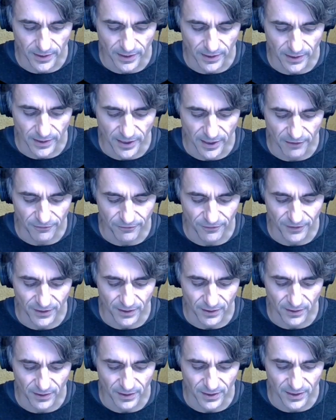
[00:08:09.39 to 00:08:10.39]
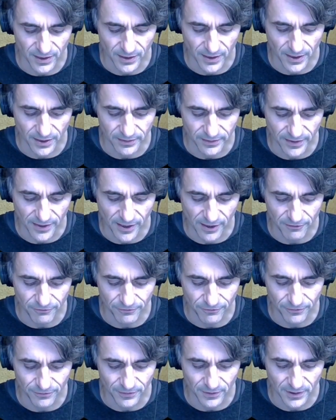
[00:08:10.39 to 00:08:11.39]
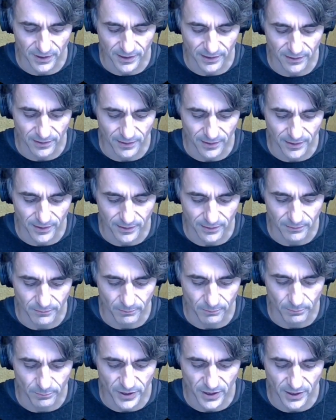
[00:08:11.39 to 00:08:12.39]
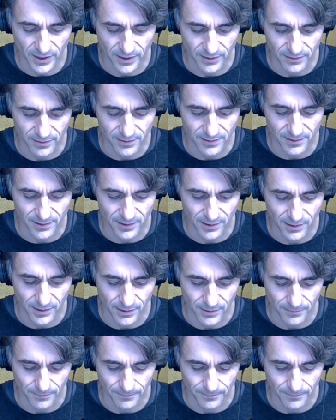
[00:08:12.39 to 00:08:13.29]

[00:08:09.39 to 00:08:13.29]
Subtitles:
F, E and F, and then B and C,